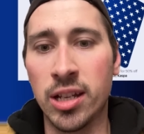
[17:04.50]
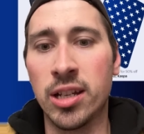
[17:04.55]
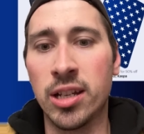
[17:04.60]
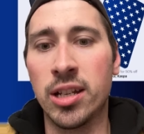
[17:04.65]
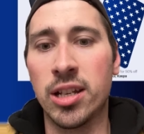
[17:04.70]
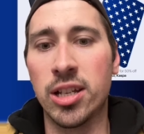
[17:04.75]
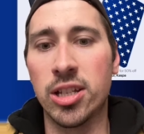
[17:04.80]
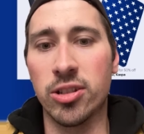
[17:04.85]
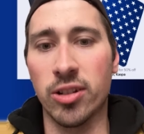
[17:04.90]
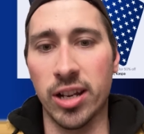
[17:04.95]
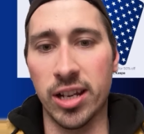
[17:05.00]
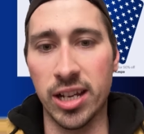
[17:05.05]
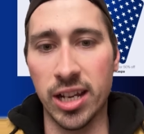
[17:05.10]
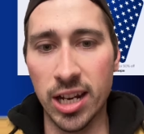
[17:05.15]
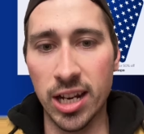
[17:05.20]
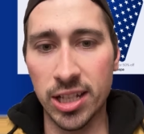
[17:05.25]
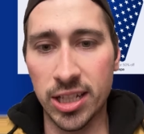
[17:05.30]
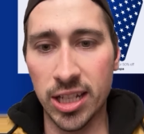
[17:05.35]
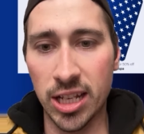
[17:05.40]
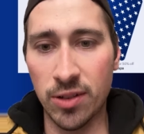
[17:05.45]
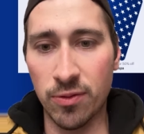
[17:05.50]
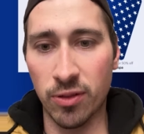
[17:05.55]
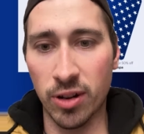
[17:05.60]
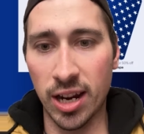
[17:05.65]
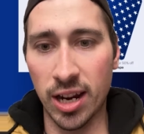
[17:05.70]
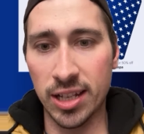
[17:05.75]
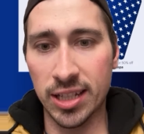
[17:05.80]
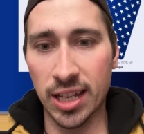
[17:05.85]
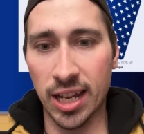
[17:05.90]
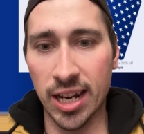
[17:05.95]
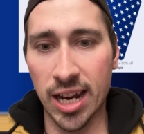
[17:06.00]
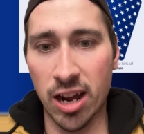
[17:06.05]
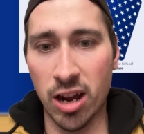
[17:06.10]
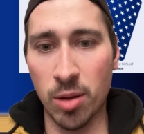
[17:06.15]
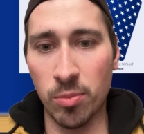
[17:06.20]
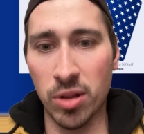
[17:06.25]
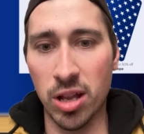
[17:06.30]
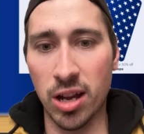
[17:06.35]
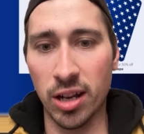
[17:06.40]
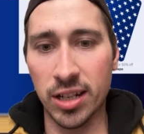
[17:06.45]
so I could get a seed phrase, and now
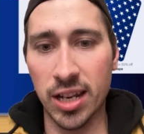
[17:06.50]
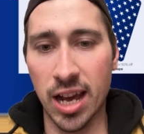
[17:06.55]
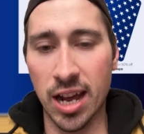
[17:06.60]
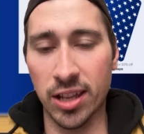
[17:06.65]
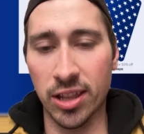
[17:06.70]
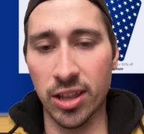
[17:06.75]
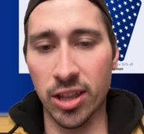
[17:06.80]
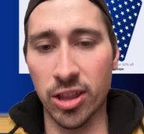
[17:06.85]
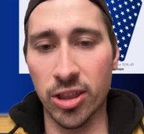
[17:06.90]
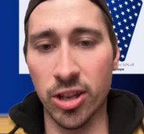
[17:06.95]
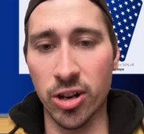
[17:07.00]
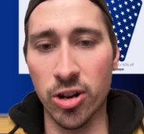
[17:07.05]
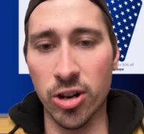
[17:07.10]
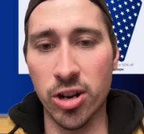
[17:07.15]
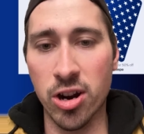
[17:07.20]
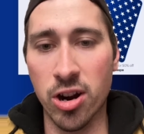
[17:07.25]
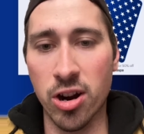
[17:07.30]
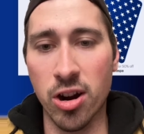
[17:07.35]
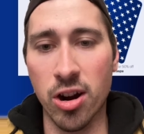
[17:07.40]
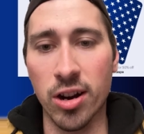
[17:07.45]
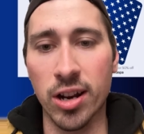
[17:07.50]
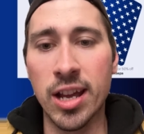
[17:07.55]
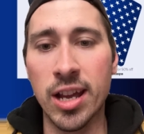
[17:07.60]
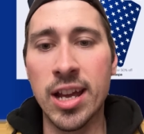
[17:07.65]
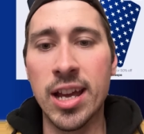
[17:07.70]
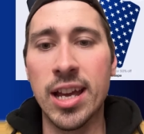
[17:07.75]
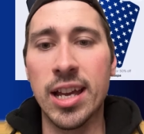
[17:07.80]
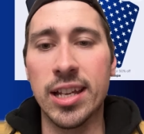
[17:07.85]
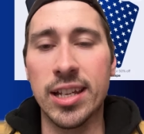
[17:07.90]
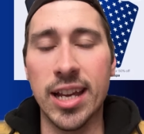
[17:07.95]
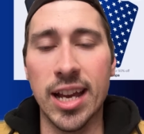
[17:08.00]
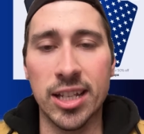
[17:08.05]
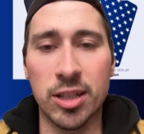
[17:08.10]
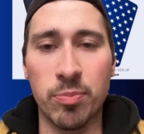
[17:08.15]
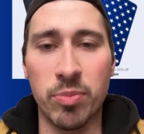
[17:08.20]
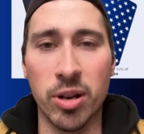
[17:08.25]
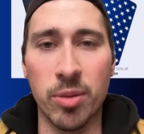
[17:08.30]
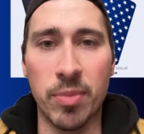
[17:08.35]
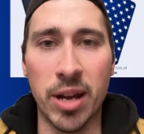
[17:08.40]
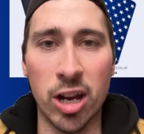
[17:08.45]
I'm locked out of the 3rd card. Yes,
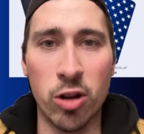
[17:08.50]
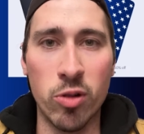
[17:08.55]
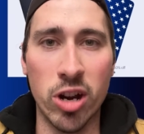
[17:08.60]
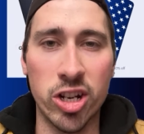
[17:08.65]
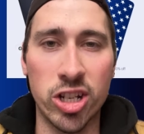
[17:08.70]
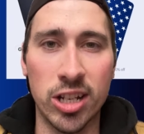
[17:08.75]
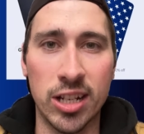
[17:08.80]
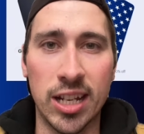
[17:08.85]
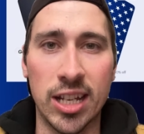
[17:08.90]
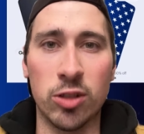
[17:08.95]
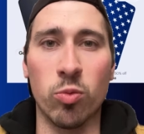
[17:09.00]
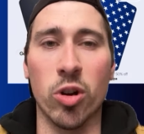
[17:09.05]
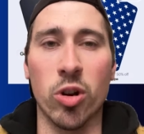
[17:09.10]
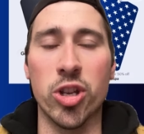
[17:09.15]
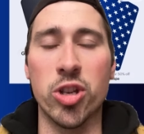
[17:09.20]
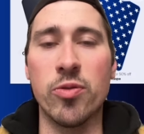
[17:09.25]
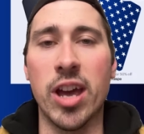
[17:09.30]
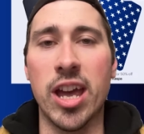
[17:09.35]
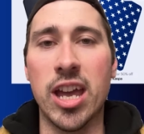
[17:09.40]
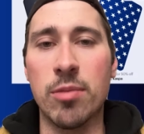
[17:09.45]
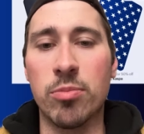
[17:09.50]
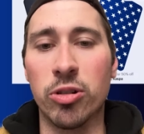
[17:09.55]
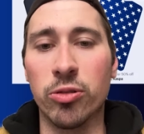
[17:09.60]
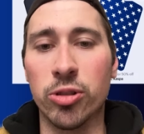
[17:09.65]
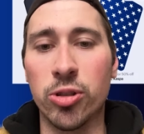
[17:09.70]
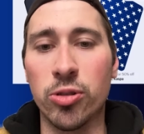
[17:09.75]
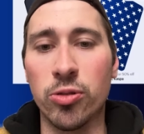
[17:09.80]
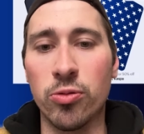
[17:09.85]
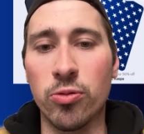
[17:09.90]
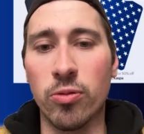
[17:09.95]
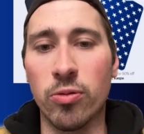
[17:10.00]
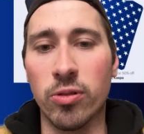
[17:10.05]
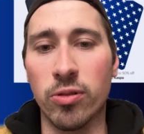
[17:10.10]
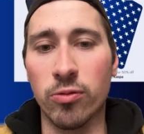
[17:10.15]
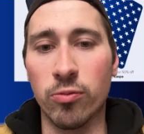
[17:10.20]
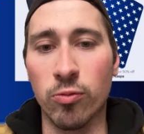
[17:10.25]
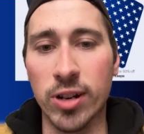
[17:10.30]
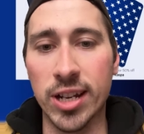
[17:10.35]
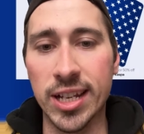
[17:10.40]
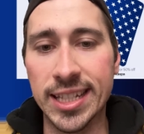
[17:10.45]
but my question is, were you able to
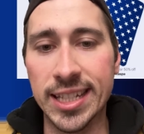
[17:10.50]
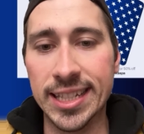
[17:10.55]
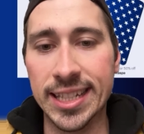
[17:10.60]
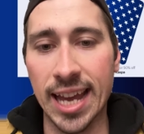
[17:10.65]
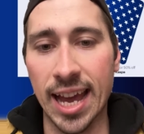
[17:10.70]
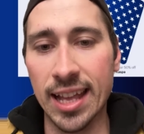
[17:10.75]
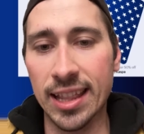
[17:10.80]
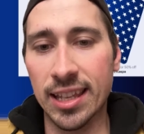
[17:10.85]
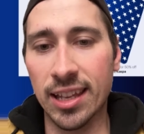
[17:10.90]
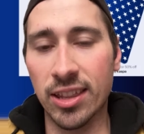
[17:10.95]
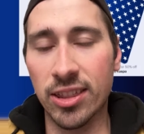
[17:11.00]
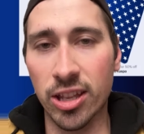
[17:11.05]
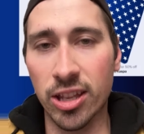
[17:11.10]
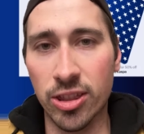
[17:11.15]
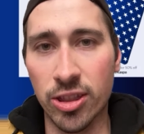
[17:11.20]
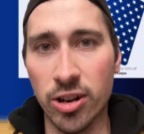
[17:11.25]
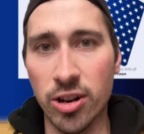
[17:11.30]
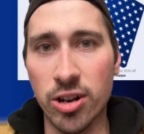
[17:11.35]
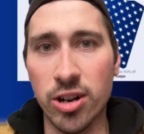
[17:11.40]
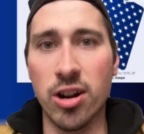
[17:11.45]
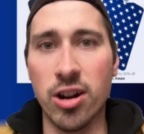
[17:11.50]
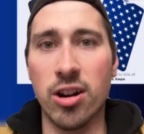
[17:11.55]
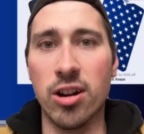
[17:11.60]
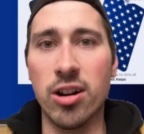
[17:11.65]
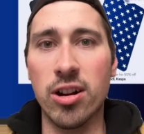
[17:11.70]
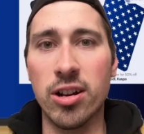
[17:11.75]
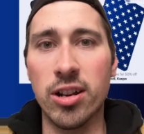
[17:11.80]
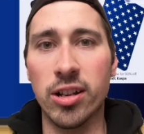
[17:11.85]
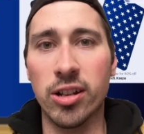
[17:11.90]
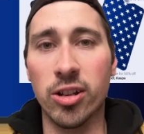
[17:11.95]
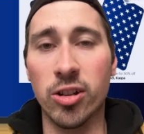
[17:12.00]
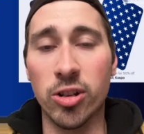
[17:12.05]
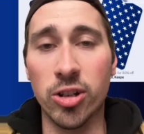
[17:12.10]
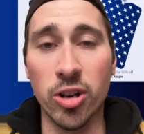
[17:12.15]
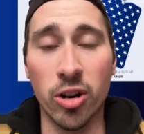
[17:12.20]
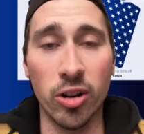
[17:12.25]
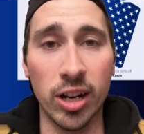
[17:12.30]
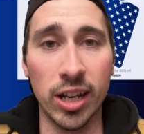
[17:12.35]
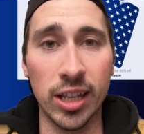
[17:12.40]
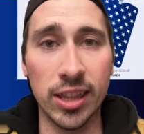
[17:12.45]
reset the 3rd card
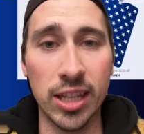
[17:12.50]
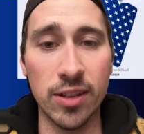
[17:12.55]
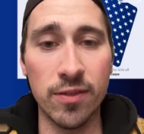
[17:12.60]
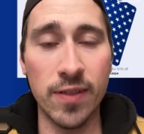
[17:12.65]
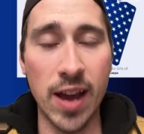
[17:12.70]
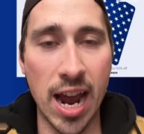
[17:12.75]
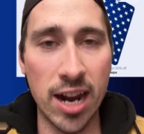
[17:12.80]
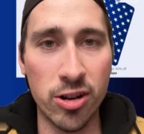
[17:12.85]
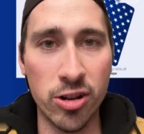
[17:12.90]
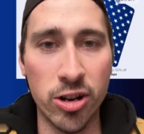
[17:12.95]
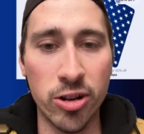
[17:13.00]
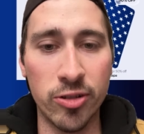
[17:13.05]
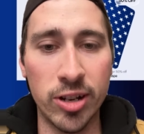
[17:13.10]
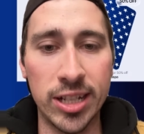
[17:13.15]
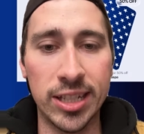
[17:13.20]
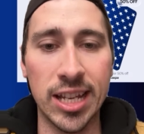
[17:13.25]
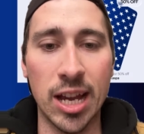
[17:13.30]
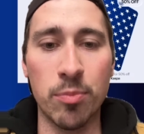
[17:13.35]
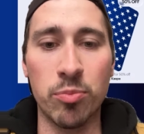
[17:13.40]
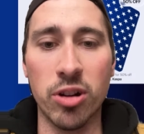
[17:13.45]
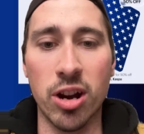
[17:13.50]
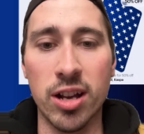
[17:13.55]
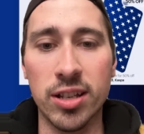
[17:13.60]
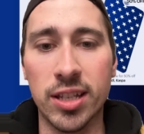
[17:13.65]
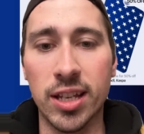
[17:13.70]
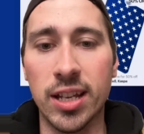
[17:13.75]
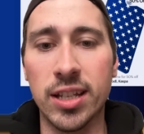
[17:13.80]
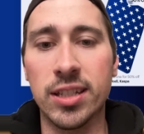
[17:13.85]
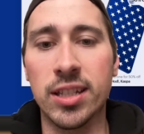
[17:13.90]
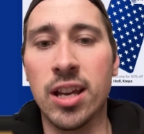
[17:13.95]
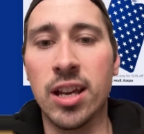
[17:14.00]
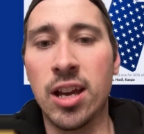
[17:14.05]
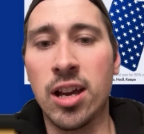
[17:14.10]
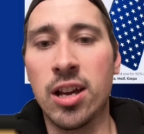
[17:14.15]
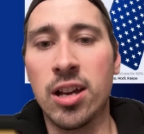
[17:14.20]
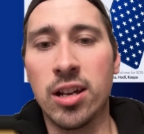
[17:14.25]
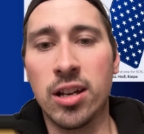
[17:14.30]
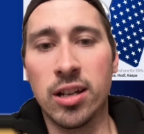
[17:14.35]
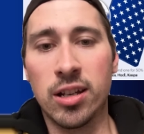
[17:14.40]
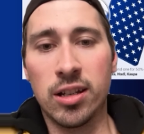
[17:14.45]
during the factory reset process?
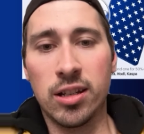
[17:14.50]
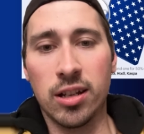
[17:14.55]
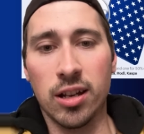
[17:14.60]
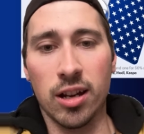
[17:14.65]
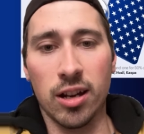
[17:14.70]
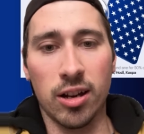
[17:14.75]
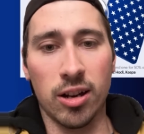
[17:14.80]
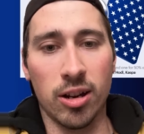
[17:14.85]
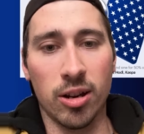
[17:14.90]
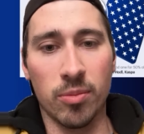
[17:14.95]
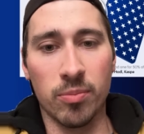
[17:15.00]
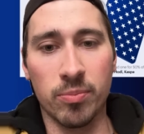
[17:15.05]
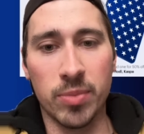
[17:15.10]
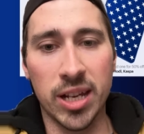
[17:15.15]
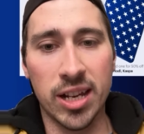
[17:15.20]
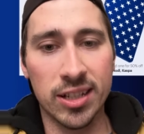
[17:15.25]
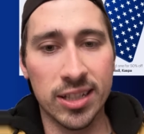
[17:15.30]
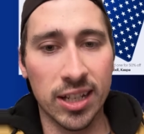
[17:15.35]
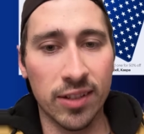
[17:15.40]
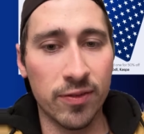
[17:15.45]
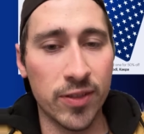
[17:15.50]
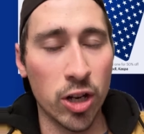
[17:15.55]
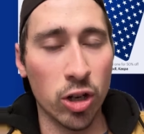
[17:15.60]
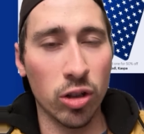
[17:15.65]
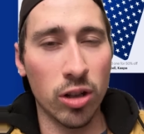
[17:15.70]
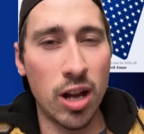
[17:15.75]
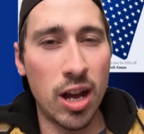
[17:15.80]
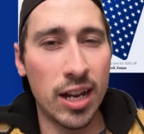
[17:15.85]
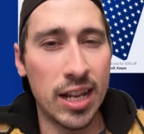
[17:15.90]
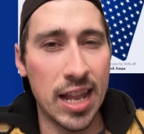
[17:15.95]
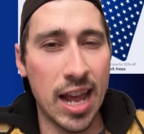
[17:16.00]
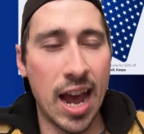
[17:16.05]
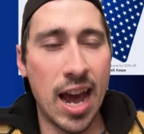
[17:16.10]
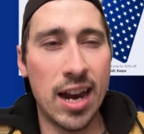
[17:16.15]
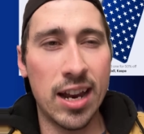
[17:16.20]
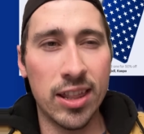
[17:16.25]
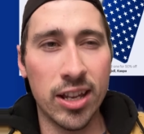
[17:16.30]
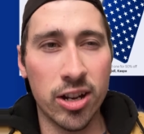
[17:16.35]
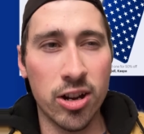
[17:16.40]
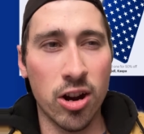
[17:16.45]
Because if you're locked out
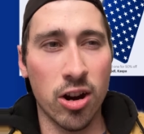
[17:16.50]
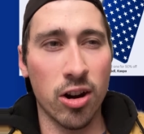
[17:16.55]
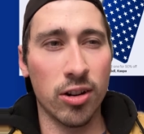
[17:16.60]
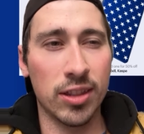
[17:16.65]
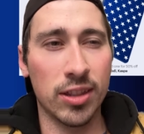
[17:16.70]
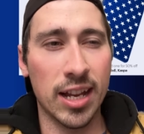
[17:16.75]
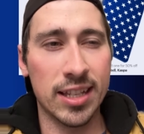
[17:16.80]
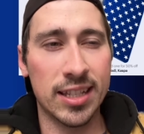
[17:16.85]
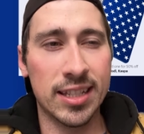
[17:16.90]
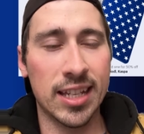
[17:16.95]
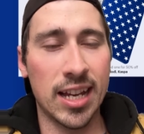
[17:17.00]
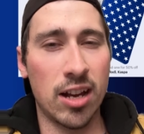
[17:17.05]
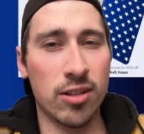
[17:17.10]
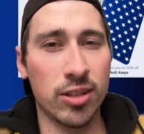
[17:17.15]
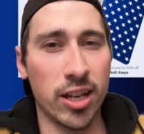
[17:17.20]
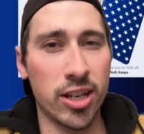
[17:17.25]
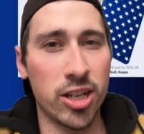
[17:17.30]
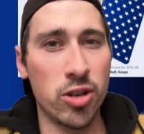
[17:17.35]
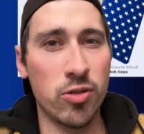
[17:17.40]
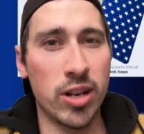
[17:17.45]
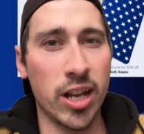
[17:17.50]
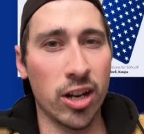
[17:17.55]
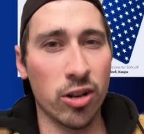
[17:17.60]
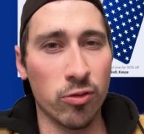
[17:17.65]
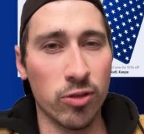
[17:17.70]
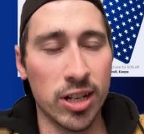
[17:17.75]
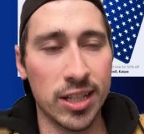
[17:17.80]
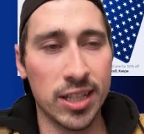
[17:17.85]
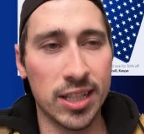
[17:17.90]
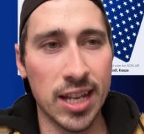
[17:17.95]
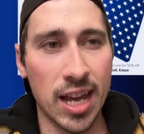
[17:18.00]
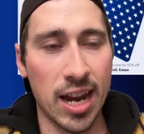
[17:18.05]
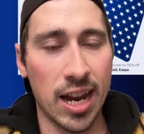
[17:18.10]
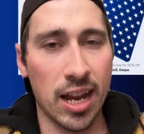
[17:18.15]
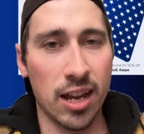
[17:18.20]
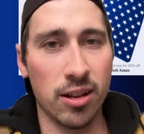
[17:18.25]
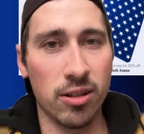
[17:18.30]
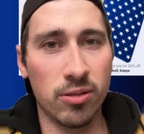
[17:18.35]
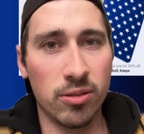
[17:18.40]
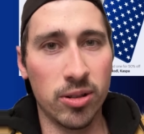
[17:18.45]
of the card, that sounds like you didn't reset
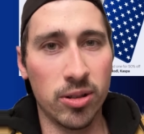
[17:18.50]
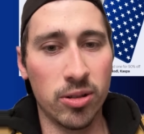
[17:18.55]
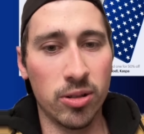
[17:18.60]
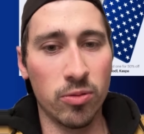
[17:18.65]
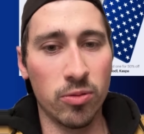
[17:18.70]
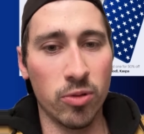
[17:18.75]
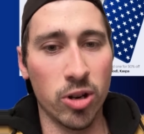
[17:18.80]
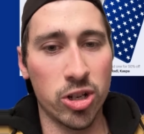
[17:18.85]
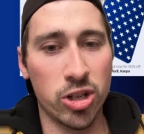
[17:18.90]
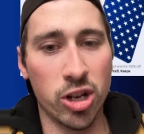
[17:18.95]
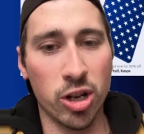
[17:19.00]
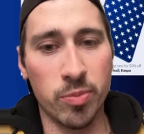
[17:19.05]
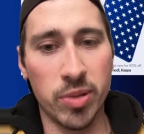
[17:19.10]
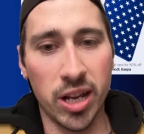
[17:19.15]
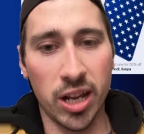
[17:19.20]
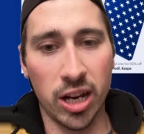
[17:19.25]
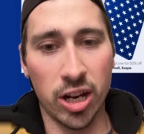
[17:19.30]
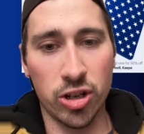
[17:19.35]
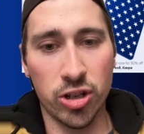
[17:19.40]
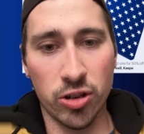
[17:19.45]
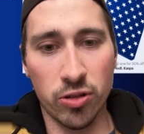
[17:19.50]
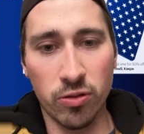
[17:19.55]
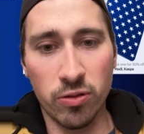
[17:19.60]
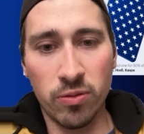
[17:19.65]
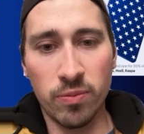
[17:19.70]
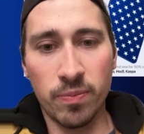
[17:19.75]
it, which could be an issue.